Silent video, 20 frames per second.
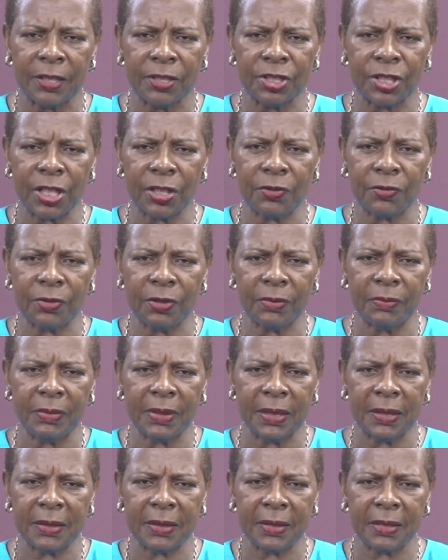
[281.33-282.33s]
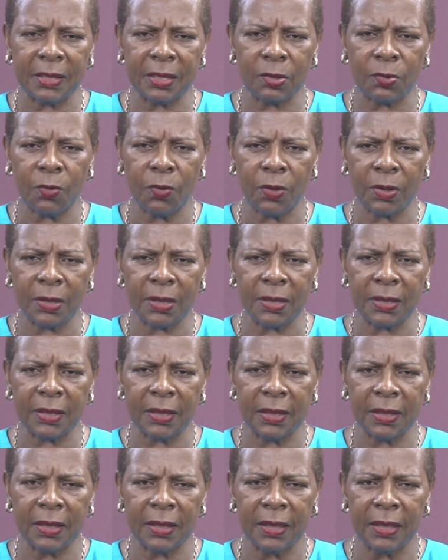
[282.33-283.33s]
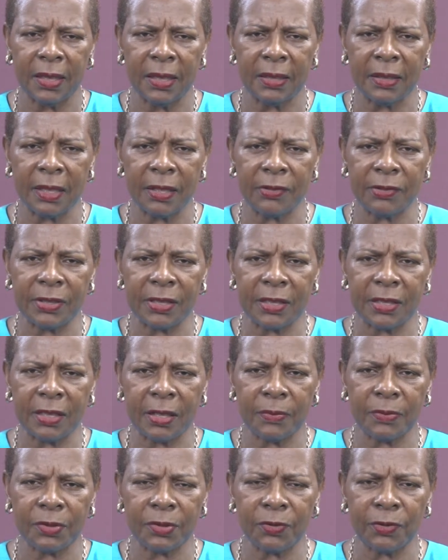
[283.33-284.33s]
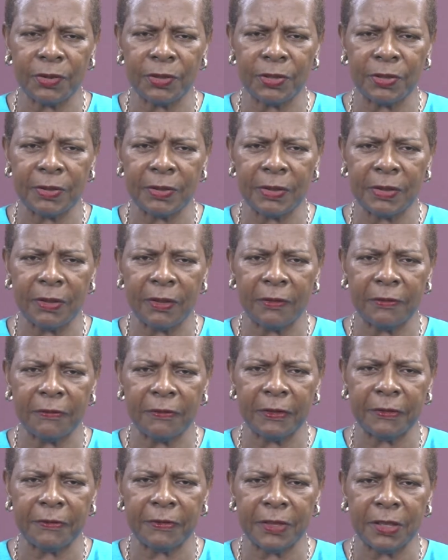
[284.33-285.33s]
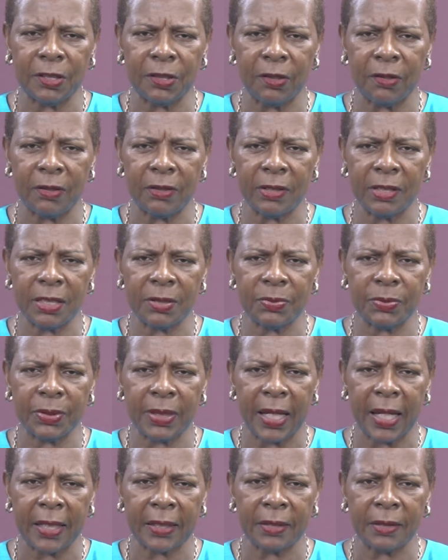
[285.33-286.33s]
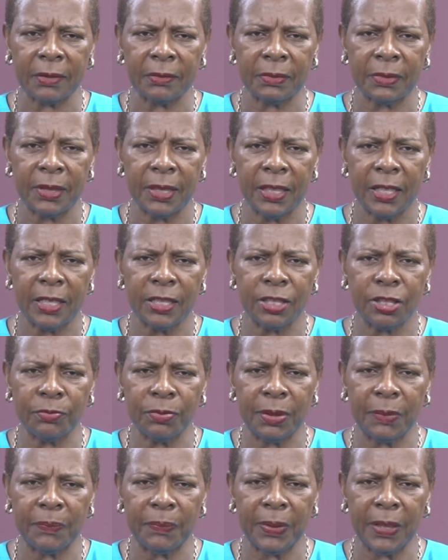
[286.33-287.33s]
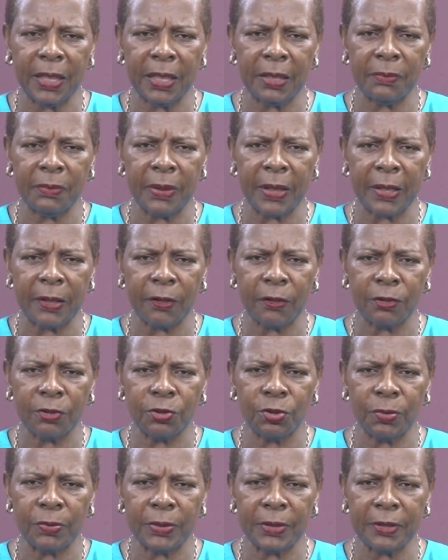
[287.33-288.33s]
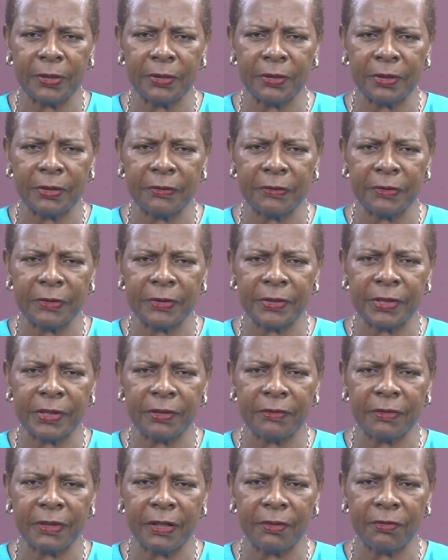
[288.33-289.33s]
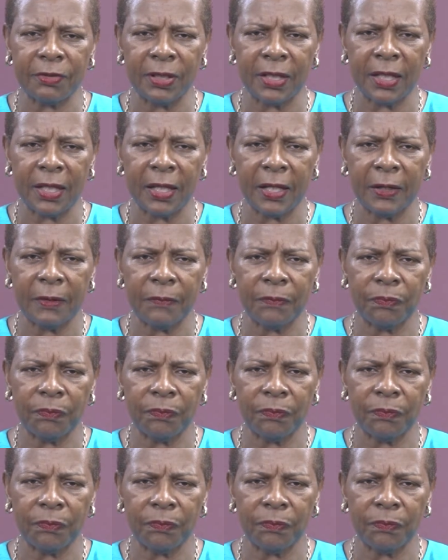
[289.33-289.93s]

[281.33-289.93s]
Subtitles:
General meetings quarterly. There is a subscription of $50 per annum to be paid by October 31st of every year.